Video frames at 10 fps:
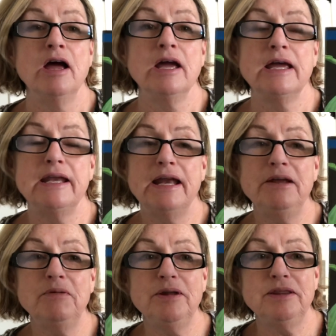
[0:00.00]
Can
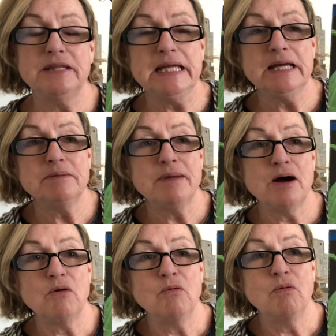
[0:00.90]
anyone think
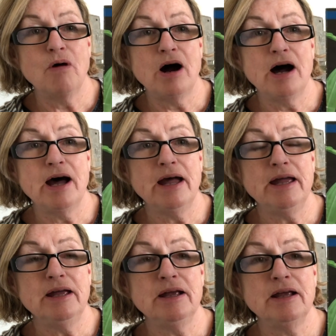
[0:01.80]
about
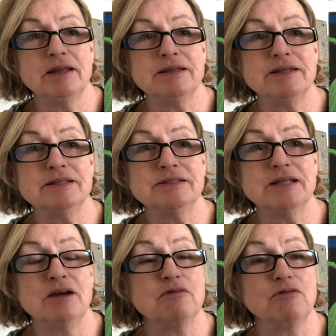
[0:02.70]
why this
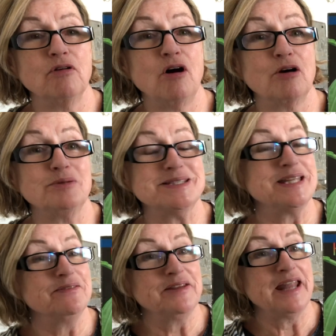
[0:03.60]
frog was
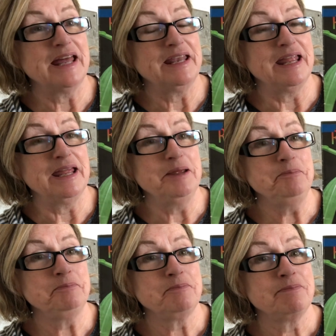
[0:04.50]
given that name?
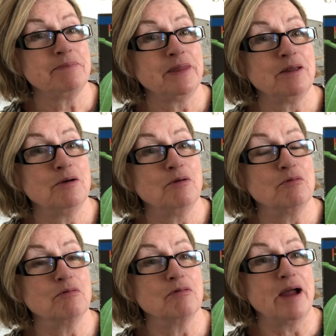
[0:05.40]

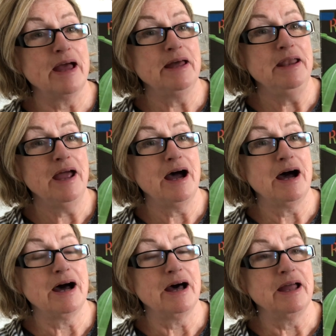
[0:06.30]

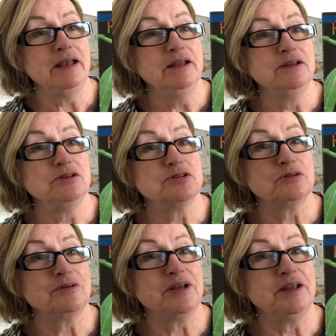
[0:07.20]
Red-Eyed
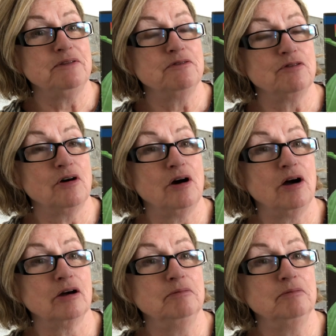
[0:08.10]
Tree Frog.